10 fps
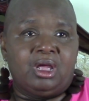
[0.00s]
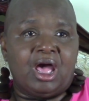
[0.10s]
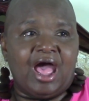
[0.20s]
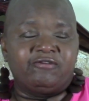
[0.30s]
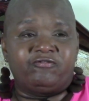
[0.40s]

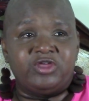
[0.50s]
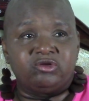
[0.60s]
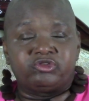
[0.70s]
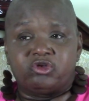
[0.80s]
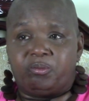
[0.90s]
I feel
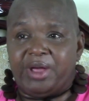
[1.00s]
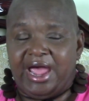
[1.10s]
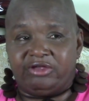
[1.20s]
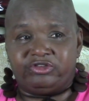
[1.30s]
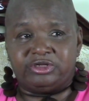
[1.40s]
so
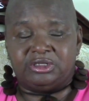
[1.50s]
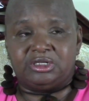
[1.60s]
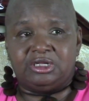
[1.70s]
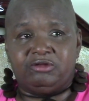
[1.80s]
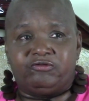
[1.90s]

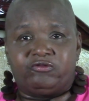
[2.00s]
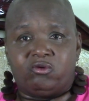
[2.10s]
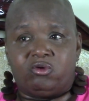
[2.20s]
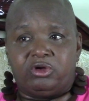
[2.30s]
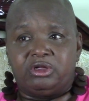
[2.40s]
passionately
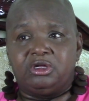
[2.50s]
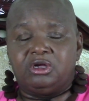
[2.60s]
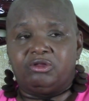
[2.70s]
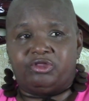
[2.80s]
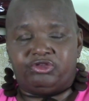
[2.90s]
for
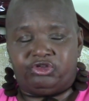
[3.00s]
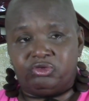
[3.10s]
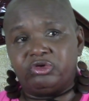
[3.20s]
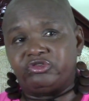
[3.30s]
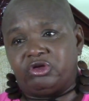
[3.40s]
the
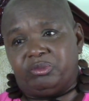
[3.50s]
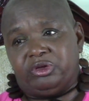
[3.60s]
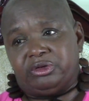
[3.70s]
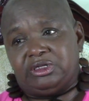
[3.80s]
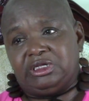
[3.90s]
Jewish
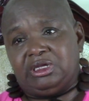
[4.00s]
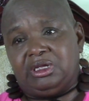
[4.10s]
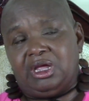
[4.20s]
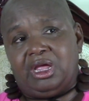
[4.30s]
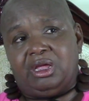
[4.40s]

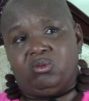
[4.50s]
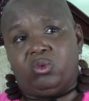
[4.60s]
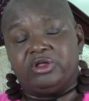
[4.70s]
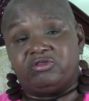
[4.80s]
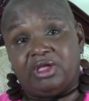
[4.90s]
community and
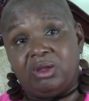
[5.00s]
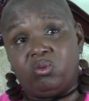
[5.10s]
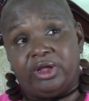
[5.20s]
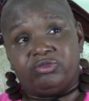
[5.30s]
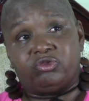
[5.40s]
what they
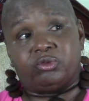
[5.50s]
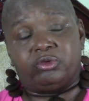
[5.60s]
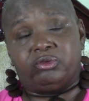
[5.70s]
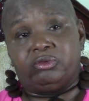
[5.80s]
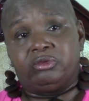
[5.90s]
went
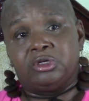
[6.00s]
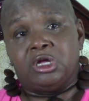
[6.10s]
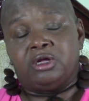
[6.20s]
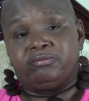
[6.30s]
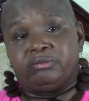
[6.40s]
through,
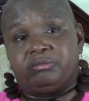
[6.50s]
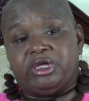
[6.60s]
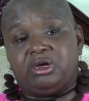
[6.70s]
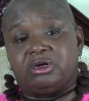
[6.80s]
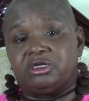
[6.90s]

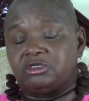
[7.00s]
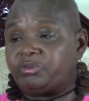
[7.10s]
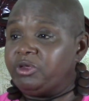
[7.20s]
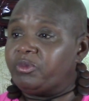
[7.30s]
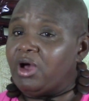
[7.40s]
because
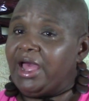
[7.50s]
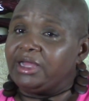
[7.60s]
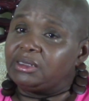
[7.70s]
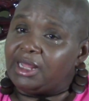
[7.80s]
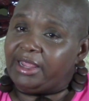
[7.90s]
people
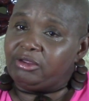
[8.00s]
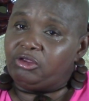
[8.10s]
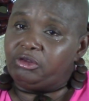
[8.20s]
act like,